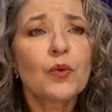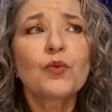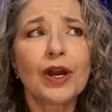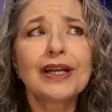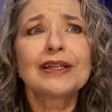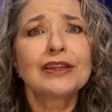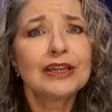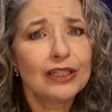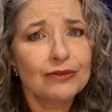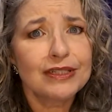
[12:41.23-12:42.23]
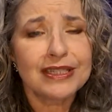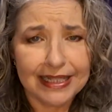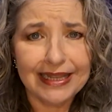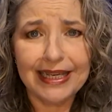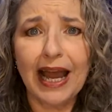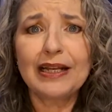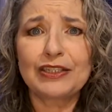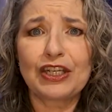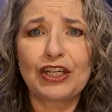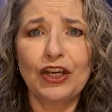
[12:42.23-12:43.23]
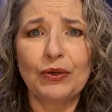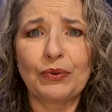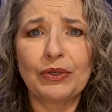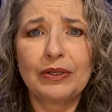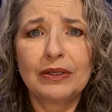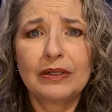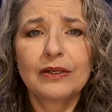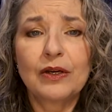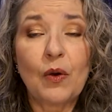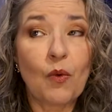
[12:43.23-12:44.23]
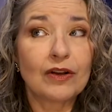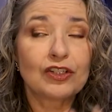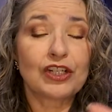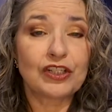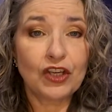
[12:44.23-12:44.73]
running loose in the ICU. While she's